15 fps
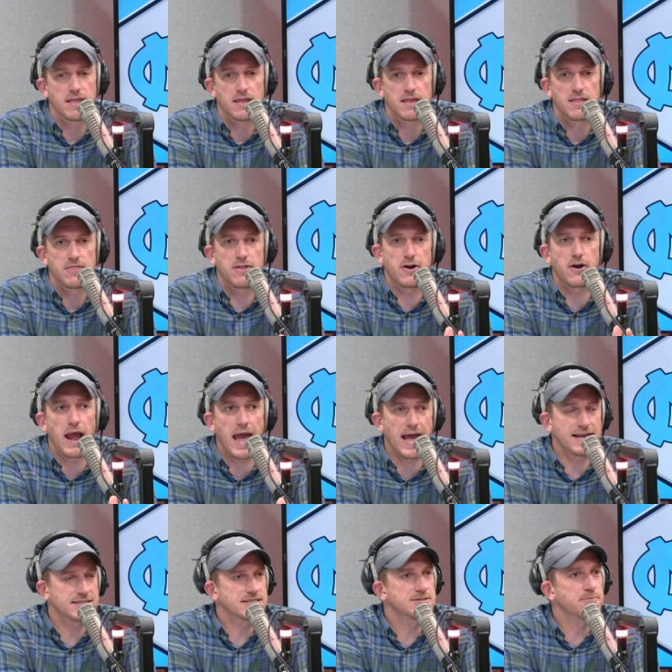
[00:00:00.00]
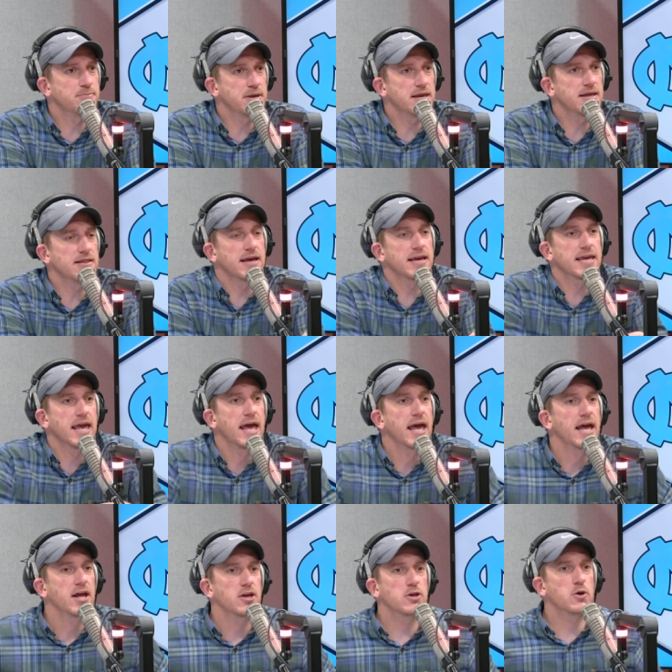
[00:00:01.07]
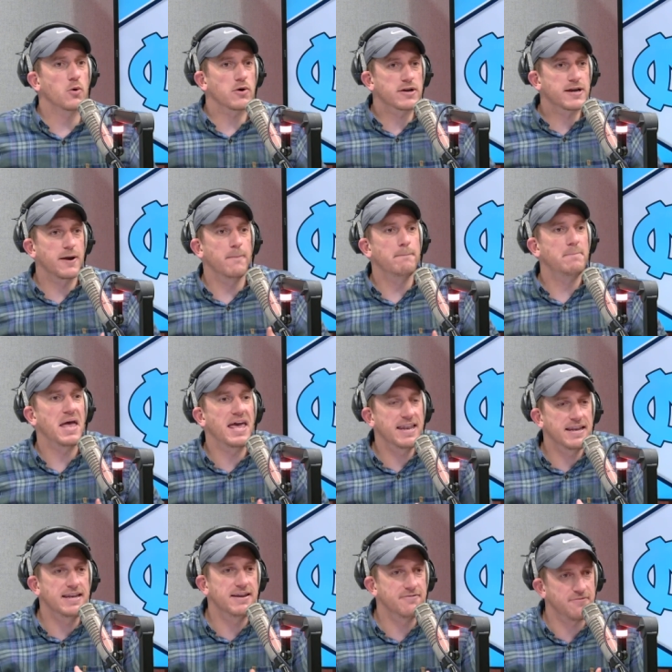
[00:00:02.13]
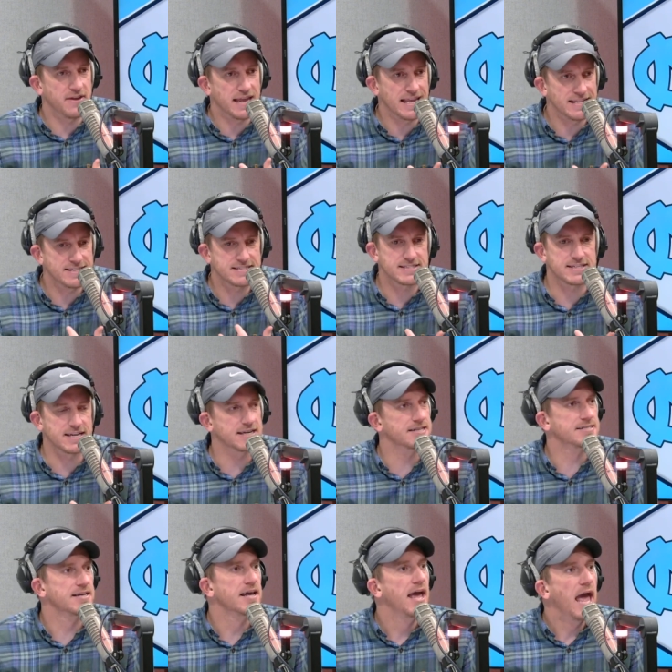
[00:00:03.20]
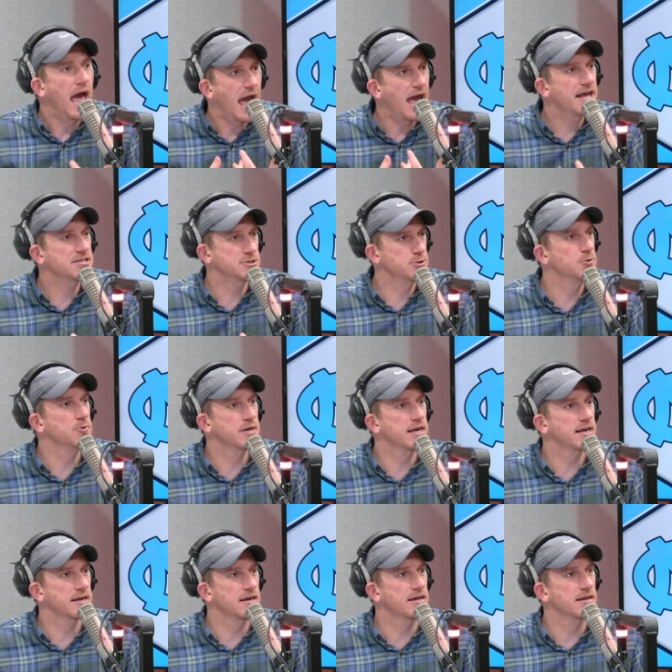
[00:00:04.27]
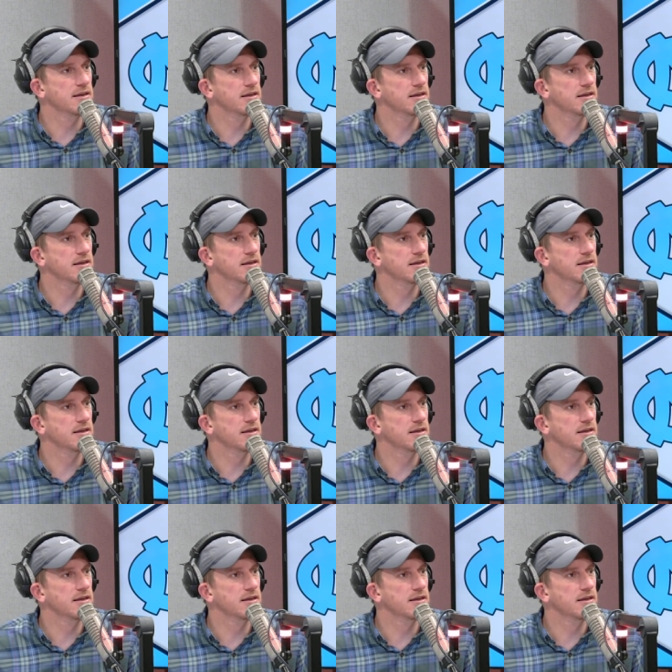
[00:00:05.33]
there has to be like your competitive instinct has to kick in.